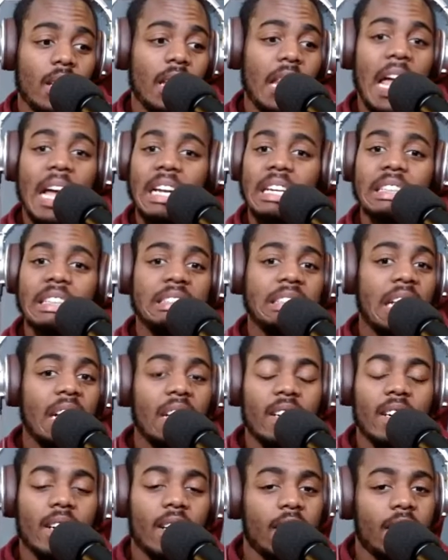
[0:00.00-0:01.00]
like a
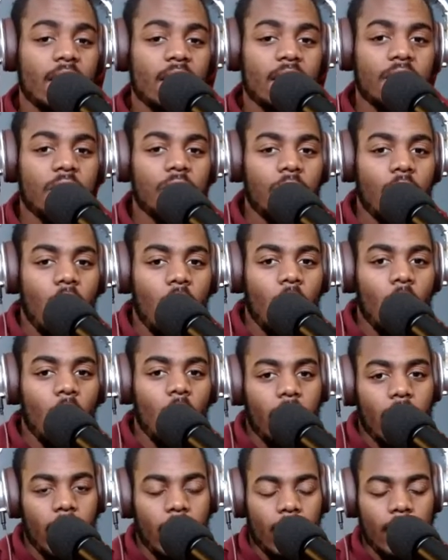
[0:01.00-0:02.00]
ton,
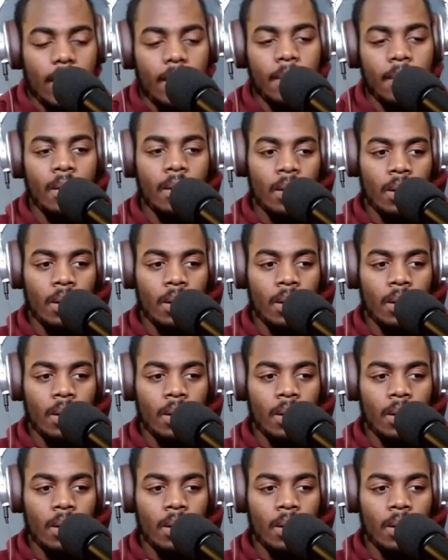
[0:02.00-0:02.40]
and